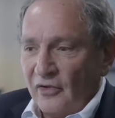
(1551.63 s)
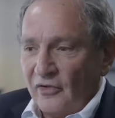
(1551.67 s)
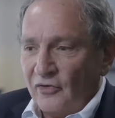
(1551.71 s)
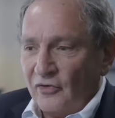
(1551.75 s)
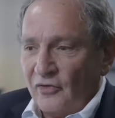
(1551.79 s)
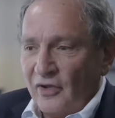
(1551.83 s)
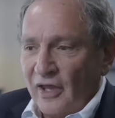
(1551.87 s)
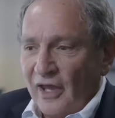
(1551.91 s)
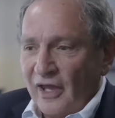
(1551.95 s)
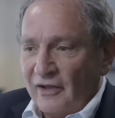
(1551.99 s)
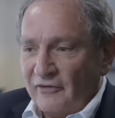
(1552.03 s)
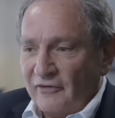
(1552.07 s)

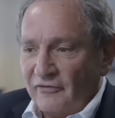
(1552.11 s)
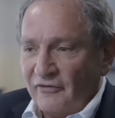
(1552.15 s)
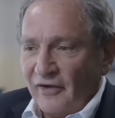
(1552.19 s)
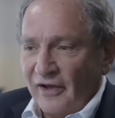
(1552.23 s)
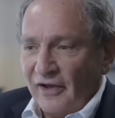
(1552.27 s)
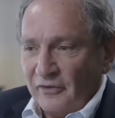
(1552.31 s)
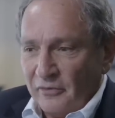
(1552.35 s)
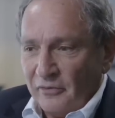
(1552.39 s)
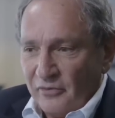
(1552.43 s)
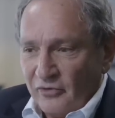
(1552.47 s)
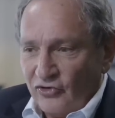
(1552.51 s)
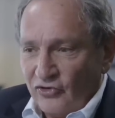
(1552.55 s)
you can't
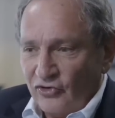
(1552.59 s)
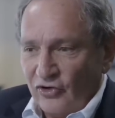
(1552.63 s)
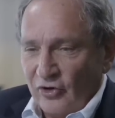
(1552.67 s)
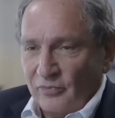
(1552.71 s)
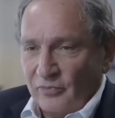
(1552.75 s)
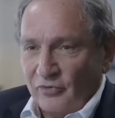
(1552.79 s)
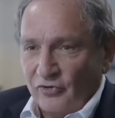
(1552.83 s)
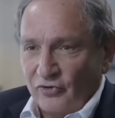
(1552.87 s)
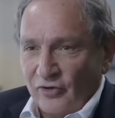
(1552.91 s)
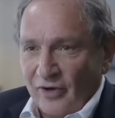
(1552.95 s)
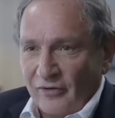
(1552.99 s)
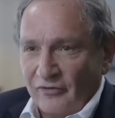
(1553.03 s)
fight with
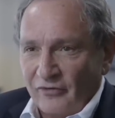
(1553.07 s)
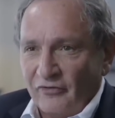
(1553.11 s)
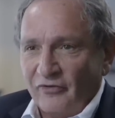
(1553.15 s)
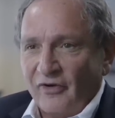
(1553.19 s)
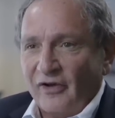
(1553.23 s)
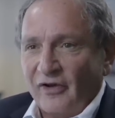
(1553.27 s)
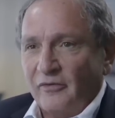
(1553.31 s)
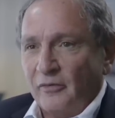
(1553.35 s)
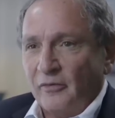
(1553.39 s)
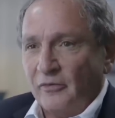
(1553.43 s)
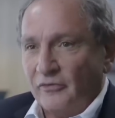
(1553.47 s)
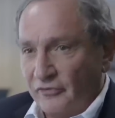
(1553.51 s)
ships. You have to
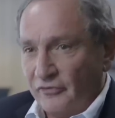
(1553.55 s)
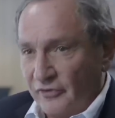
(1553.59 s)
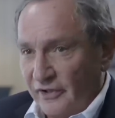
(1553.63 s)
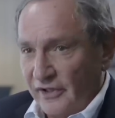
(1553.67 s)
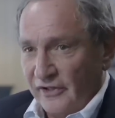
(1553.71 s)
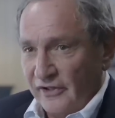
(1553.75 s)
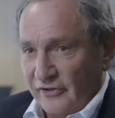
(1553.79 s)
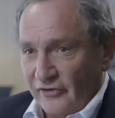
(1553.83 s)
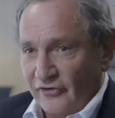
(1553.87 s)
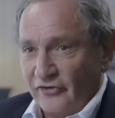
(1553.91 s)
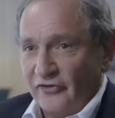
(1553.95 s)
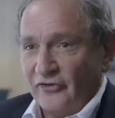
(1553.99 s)
fight with
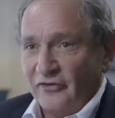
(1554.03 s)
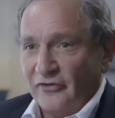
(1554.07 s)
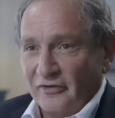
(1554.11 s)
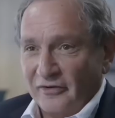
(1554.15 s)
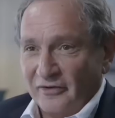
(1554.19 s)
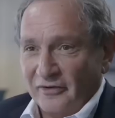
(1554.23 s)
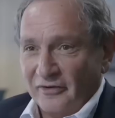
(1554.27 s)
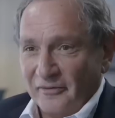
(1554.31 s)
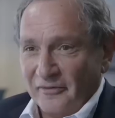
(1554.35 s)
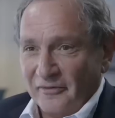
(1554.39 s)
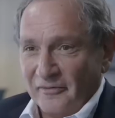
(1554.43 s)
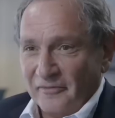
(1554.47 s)
fleets.
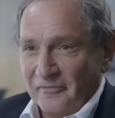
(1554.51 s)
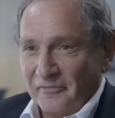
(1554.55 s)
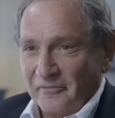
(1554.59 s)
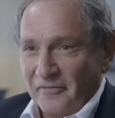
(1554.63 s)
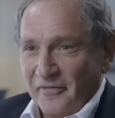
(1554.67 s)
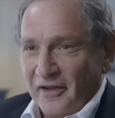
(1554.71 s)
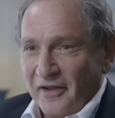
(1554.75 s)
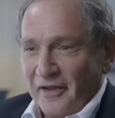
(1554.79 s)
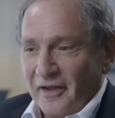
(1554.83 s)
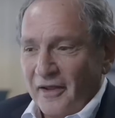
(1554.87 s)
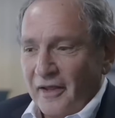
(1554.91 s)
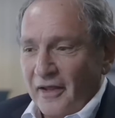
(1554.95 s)

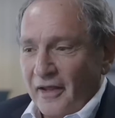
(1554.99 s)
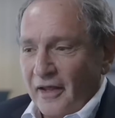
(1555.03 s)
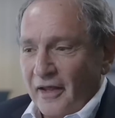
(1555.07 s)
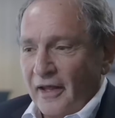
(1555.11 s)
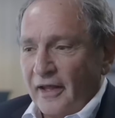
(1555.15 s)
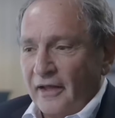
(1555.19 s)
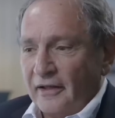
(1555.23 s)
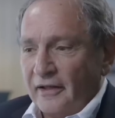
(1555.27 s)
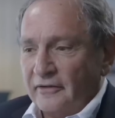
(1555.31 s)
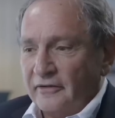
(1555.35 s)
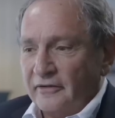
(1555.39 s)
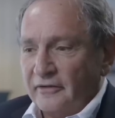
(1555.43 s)

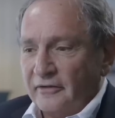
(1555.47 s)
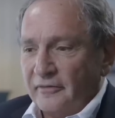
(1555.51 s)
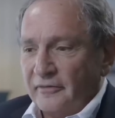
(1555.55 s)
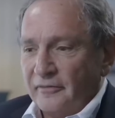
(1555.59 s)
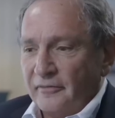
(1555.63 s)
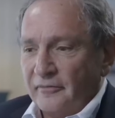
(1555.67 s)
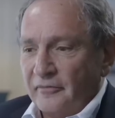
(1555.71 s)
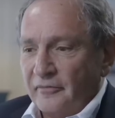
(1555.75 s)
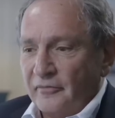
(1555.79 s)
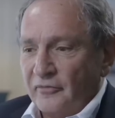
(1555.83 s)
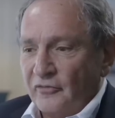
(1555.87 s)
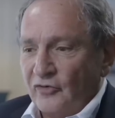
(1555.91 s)
And
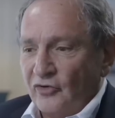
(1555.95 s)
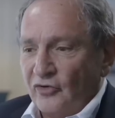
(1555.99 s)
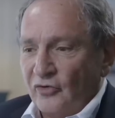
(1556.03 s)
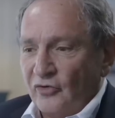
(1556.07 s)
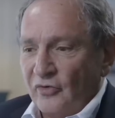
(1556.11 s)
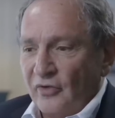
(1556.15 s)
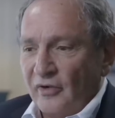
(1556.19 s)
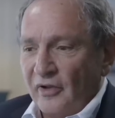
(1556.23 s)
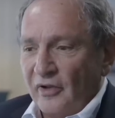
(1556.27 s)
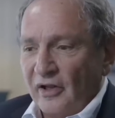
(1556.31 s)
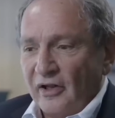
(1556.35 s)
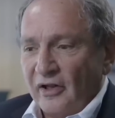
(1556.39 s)

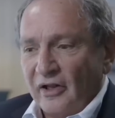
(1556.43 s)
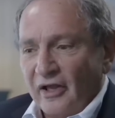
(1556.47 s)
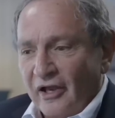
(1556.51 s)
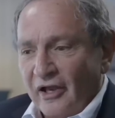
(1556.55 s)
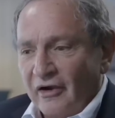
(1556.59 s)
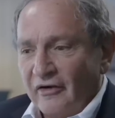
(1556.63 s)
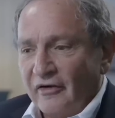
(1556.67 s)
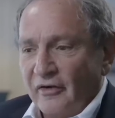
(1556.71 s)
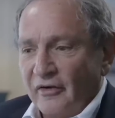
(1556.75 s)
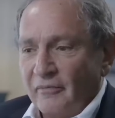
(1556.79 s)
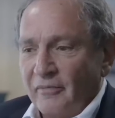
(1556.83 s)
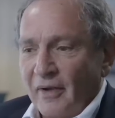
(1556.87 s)
in a
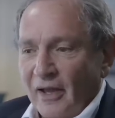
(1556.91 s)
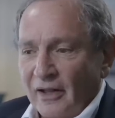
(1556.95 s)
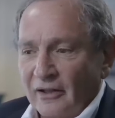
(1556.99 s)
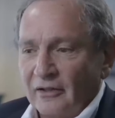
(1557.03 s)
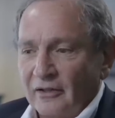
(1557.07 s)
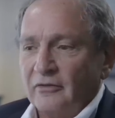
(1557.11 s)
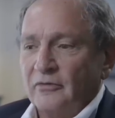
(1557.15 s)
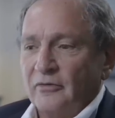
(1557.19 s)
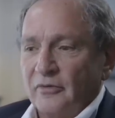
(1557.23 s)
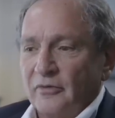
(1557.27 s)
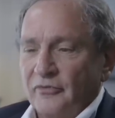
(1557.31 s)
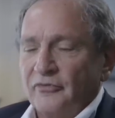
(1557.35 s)
carrier
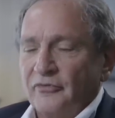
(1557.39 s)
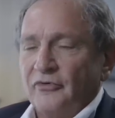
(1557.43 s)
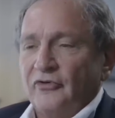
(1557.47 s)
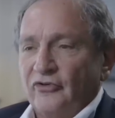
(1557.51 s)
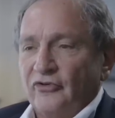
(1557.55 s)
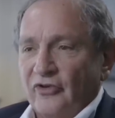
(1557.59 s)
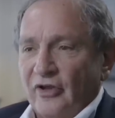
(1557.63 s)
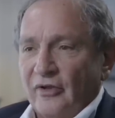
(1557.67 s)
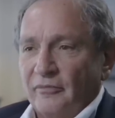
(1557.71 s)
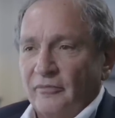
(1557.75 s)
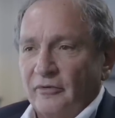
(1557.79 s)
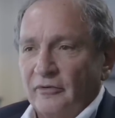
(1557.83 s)
battle group, for
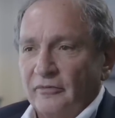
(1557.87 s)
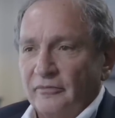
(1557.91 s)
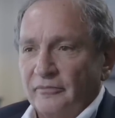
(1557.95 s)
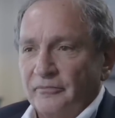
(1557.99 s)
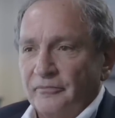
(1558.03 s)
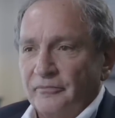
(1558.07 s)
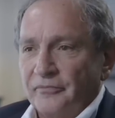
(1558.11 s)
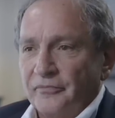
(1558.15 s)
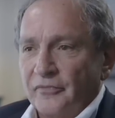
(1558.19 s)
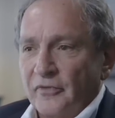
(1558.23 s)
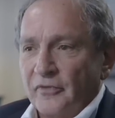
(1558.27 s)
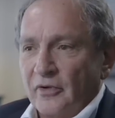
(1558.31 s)
example,
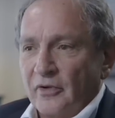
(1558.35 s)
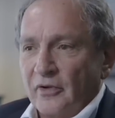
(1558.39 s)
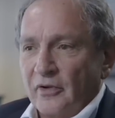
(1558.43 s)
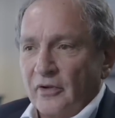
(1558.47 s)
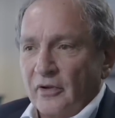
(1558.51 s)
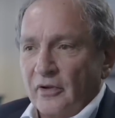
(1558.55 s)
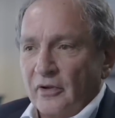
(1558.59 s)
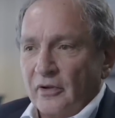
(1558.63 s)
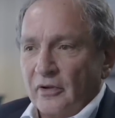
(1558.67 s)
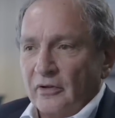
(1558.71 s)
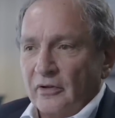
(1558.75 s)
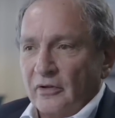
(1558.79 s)

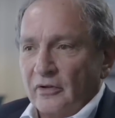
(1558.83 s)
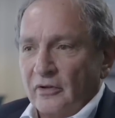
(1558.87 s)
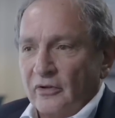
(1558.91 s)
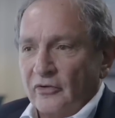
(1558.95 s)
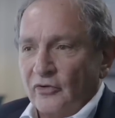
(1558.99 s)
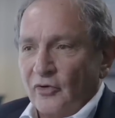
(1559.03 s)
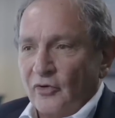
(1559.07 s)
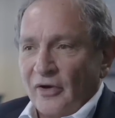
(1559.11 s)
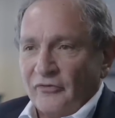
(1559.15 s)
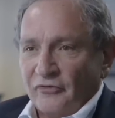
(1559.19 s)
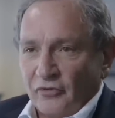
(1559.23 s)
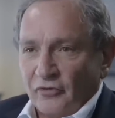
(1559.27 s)

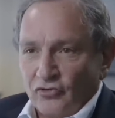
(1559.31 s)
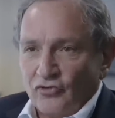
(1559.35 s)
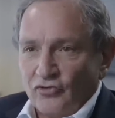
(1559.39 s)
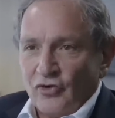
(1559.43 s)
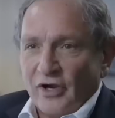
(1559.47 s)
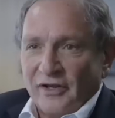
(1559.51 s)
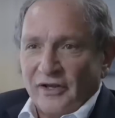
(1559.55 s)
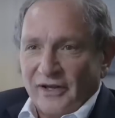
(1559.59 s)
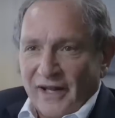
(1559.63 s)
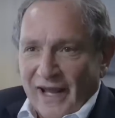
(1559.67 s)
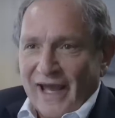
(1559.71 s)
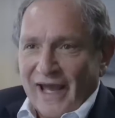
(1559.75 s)
you have to
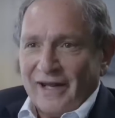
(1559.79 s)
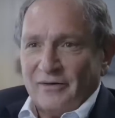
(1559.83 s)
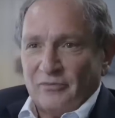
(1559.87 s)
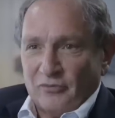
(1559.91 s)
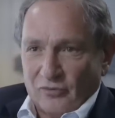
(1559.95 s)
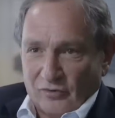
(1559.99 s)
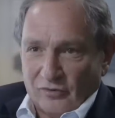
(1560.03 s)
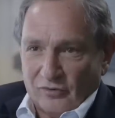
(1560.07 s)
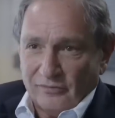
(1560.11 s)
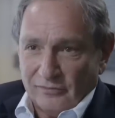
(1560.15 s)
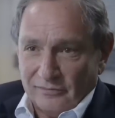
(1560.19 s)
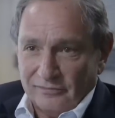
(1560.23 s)
train the
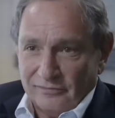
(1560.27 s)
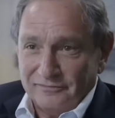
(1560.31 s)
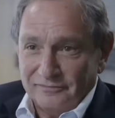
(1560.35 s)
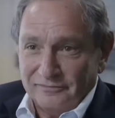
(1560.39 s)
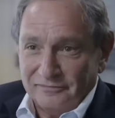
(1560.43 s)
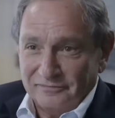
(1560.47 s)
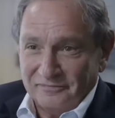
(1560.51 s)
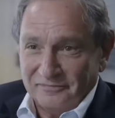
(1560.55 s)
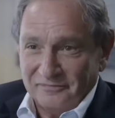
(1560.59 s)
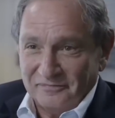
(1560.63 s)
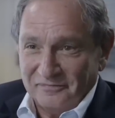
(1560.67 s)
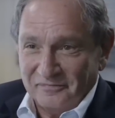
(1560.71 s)
admiral
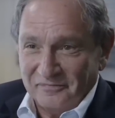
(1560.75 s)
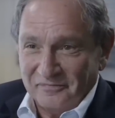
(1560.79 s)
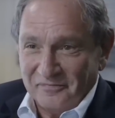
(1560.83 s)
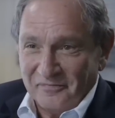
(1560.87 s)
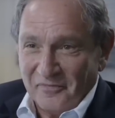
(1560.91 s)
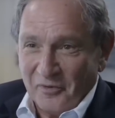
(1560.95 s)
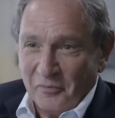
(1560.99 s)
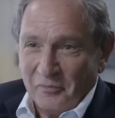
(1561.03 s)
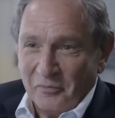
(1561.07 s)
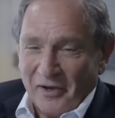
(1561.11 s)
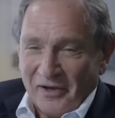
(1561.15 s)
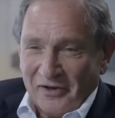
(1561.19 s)

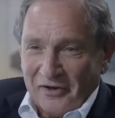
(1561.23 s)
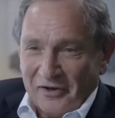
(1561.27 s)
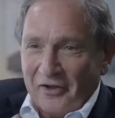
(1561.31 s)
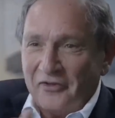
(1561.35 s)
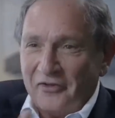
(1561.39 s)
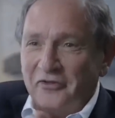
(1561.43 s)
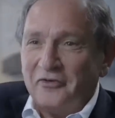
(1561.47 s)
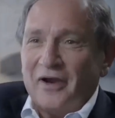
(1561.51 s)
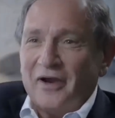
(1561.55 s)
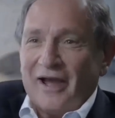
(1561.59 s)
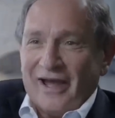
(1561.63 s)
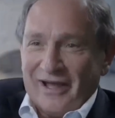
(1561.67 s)
by
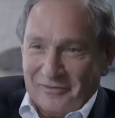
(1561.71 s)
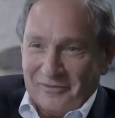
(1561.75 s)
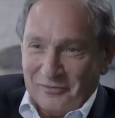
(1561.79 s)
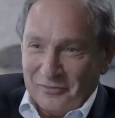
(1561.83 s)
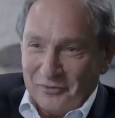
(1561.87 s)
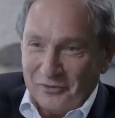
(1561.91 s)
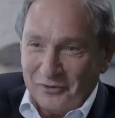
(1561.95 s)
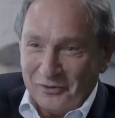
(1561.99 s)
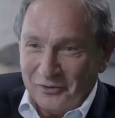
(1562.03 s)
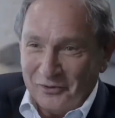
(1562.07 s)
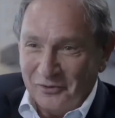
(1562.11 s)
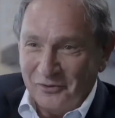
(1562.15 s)
another
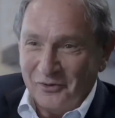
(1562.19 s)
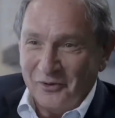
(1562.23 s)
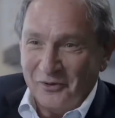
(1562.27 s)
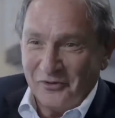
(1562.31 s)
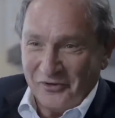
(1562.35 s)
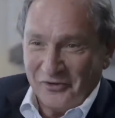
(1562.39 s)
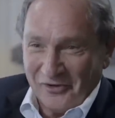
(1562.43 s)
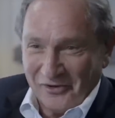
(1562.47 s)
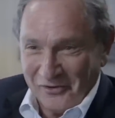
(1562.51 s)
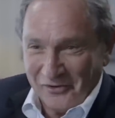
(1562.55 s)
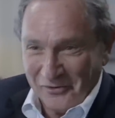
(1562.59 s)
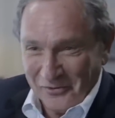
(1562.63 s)
admiral who
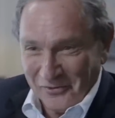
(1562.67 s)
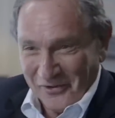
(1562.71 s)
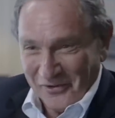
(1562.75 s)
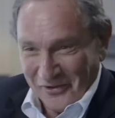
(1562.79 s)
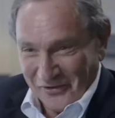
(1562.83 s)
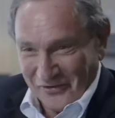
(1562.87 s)
knows how to do